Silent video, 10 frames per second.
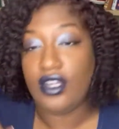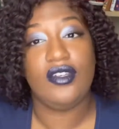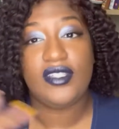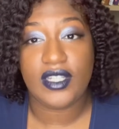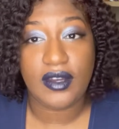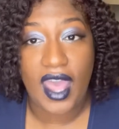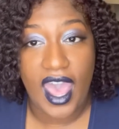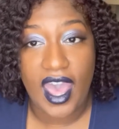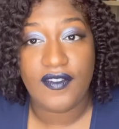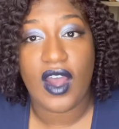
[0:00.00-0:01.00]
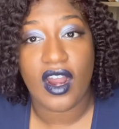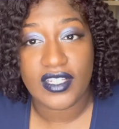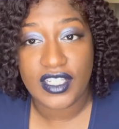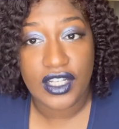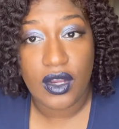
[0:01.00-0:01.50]
still have
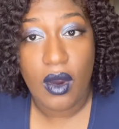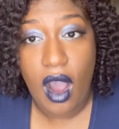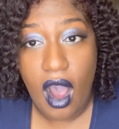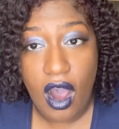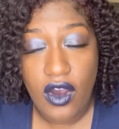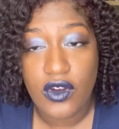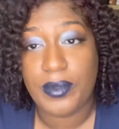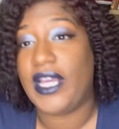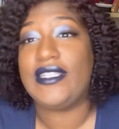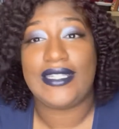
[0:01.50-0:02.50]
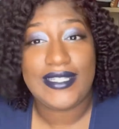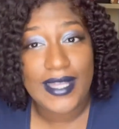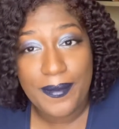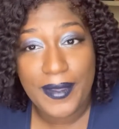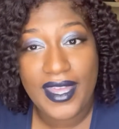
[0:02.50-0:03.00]
Arsenio Hall, who plays a
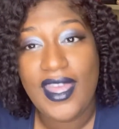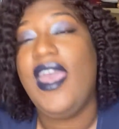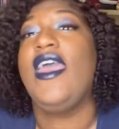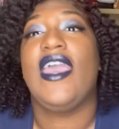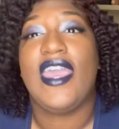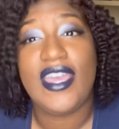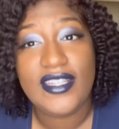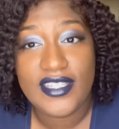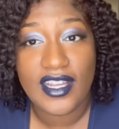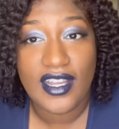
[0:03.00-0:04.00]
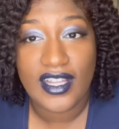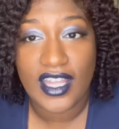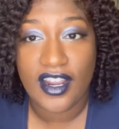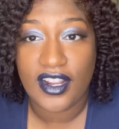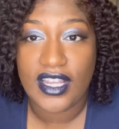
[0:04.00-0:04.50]
Semi. He's still
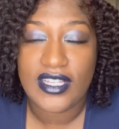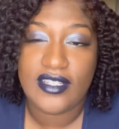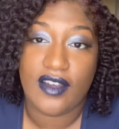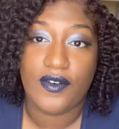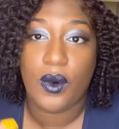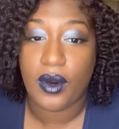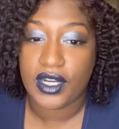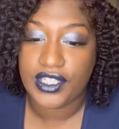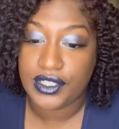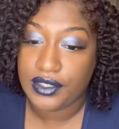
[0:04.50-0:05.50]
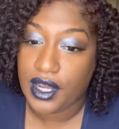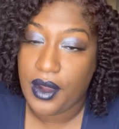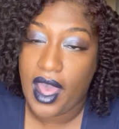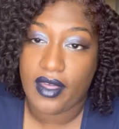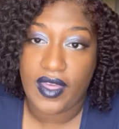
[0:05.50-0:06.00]
hilarious. Of course, you know
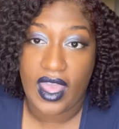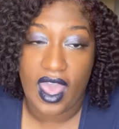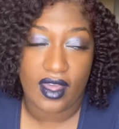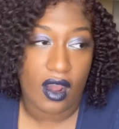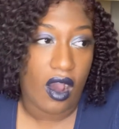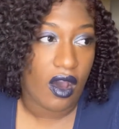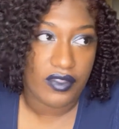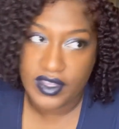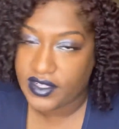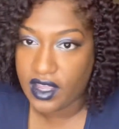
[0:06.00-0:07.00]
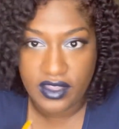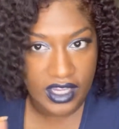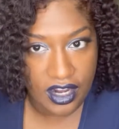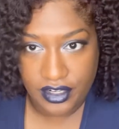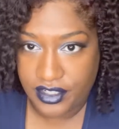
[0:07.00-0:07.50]
how they had all these other
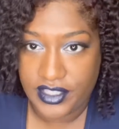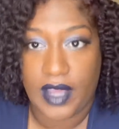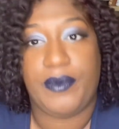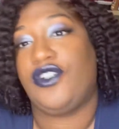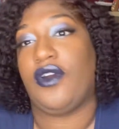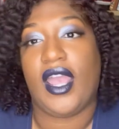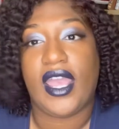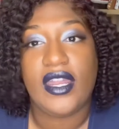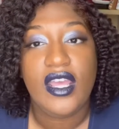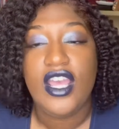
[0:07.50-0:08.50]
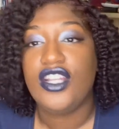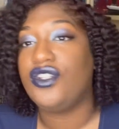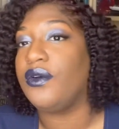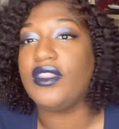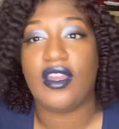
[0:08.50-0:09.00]
characters they portrayed
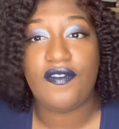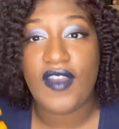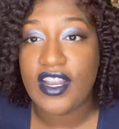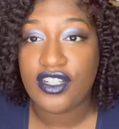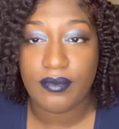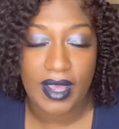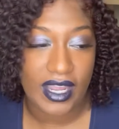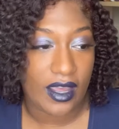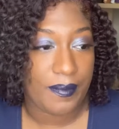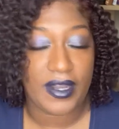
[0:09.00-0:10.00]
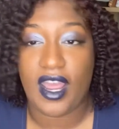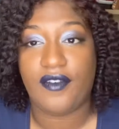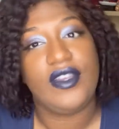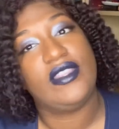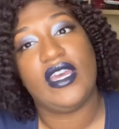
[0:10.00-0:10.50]
doing their facial makeup and
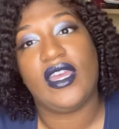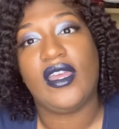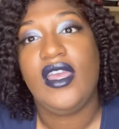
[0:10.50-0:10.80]
everything.